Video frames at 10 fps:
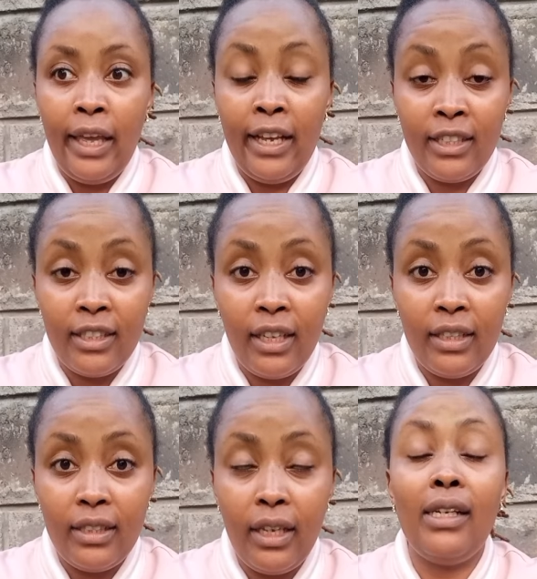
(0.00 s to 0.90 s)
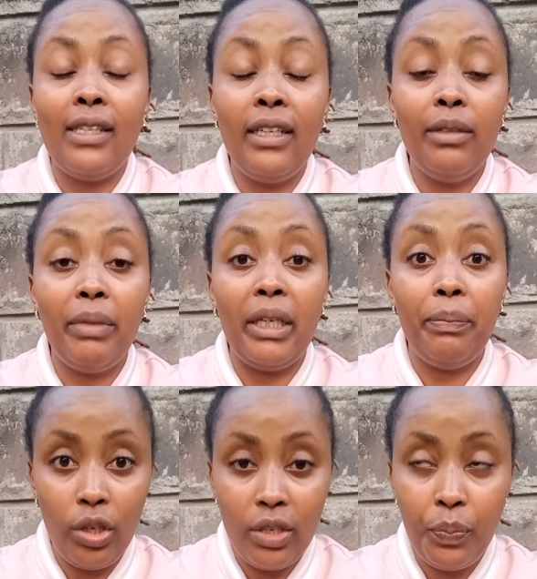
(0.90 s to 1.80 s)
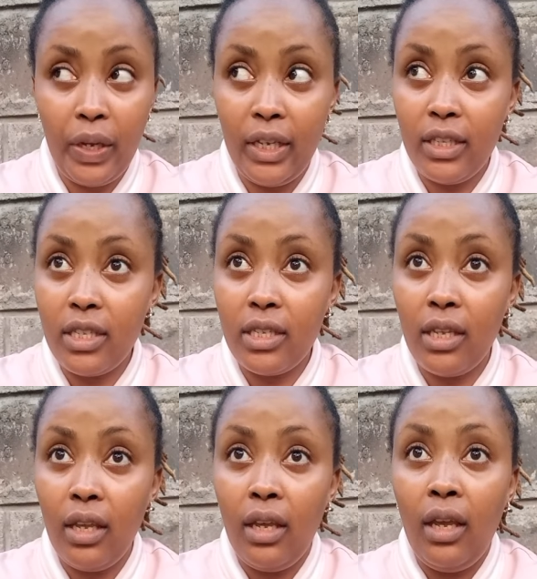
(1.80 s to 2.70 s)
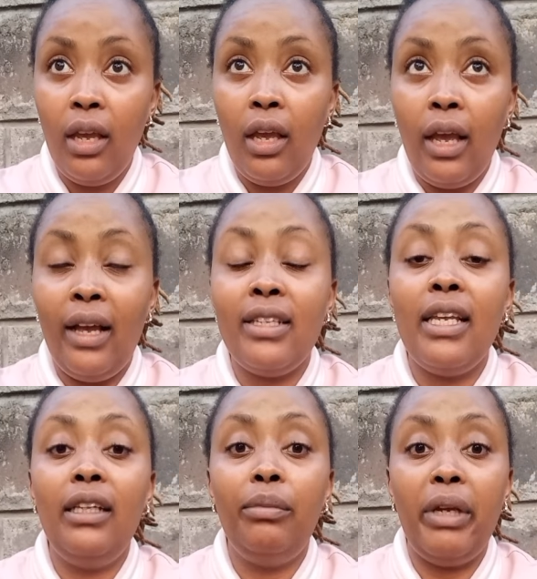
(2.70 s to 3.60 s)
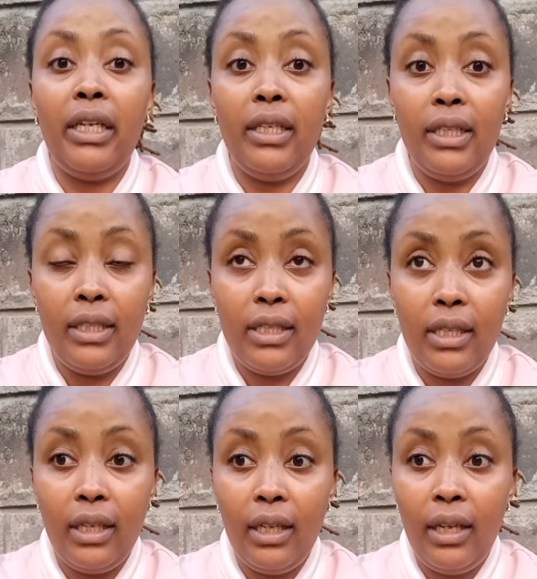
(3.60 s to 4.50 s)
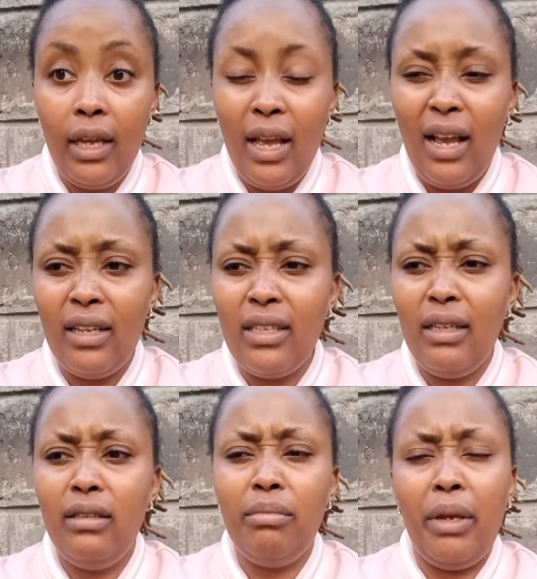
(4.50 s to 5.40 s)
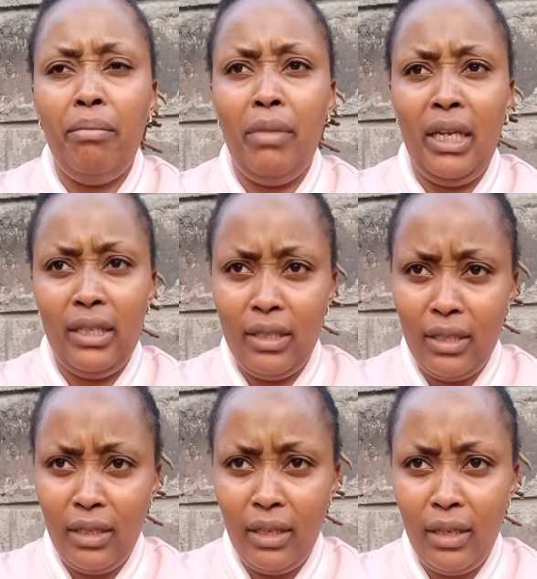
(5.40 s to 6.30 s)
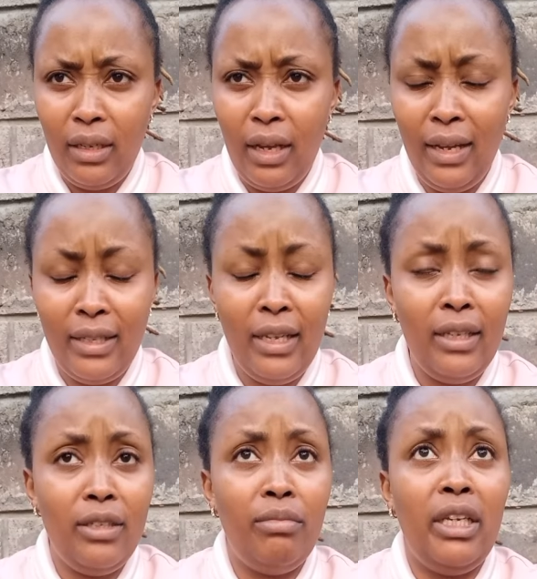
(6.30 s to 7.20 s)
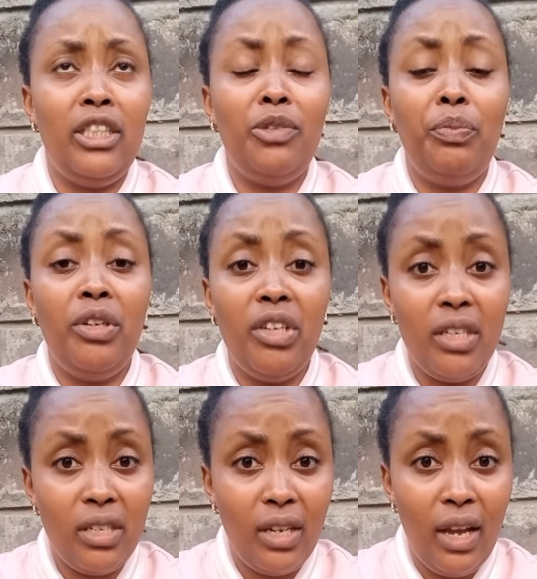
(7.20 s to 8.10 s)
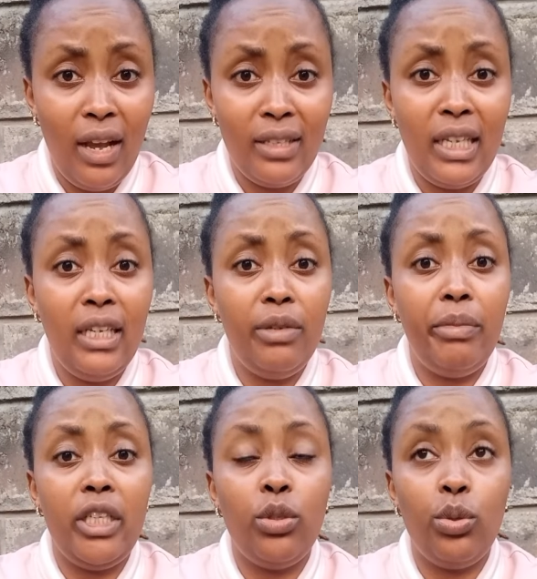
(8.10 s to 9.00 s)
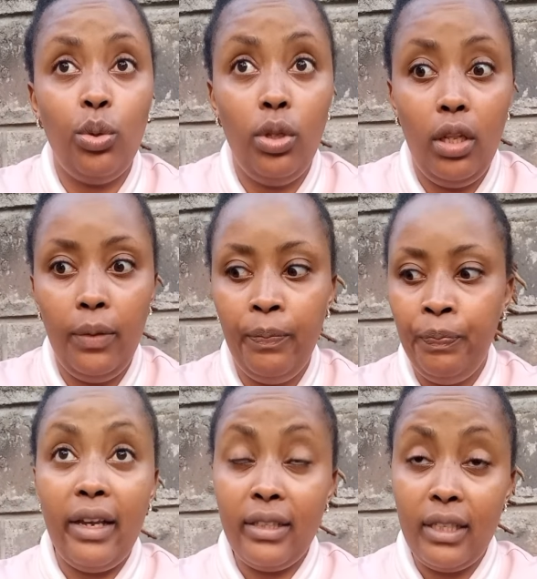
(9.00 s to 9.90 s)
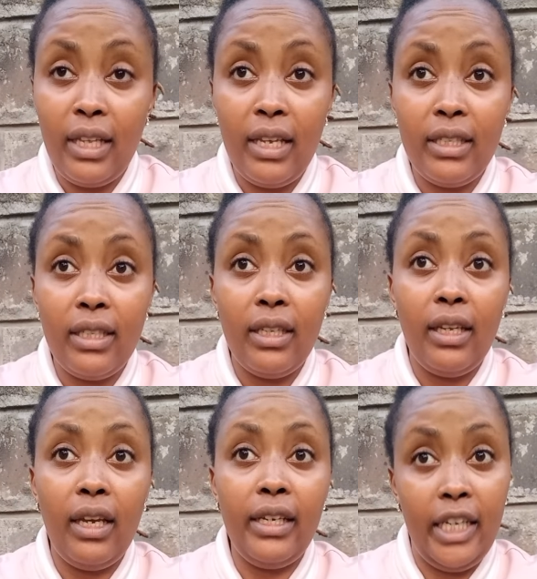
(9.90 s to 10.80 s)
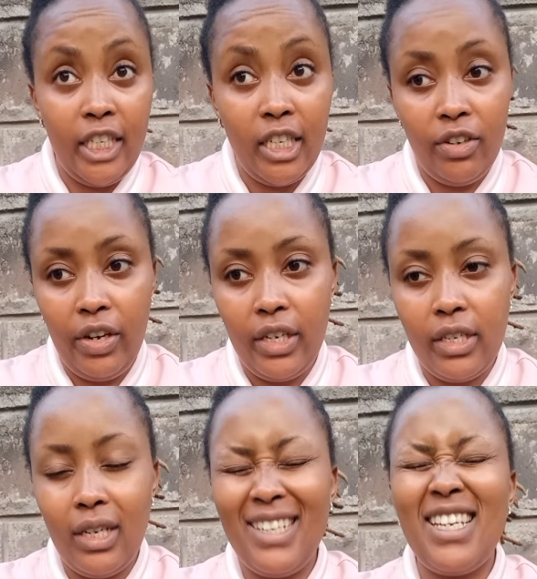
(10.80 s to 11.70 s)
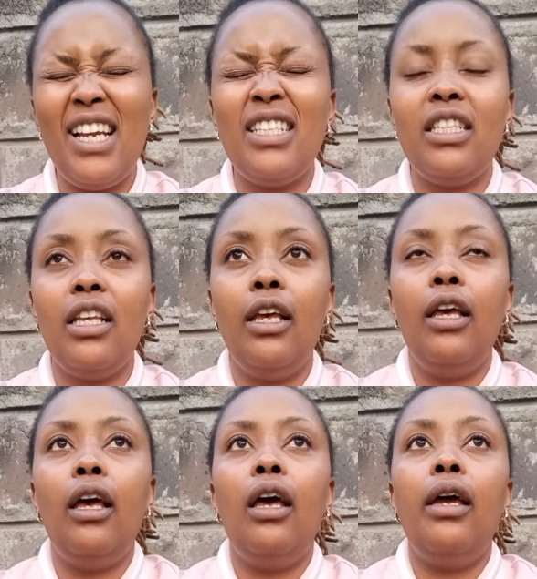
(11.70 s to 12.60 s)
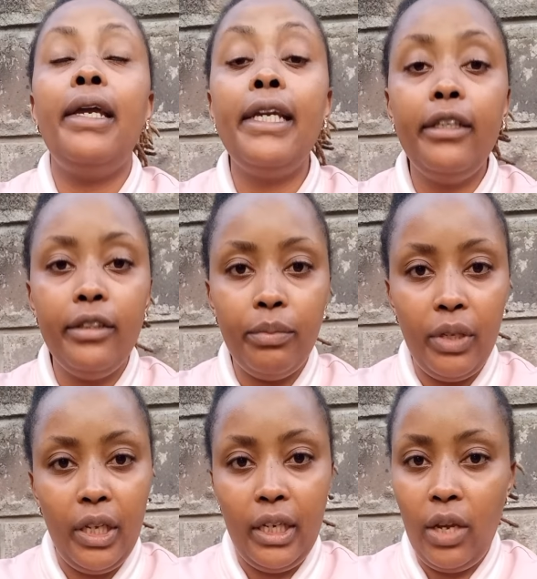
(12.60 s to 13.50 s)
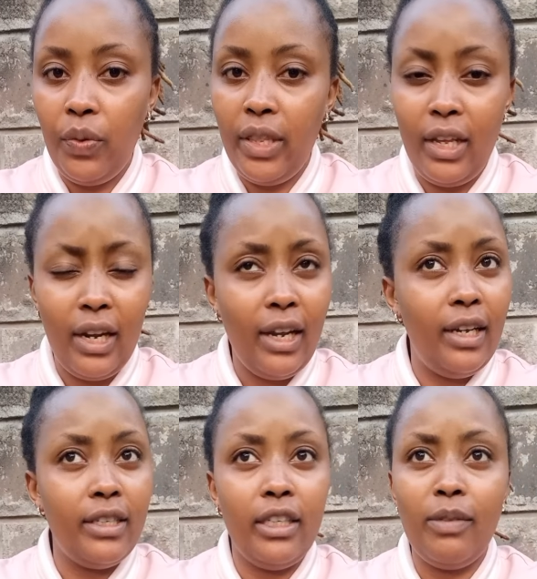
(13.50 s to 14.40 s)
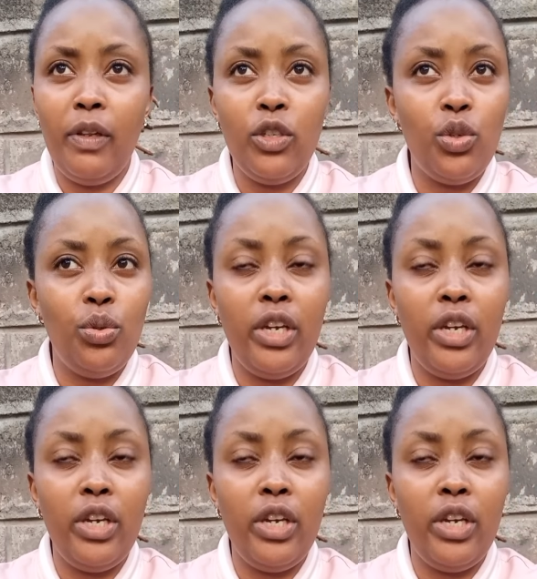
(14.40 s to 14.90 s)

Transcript: Exercise has healed my joint pains, has healed my knees, has healed my mind, has healed my spirit, has healed my soul. Exercise and eating right, it has healed me in a way that I can't explain to you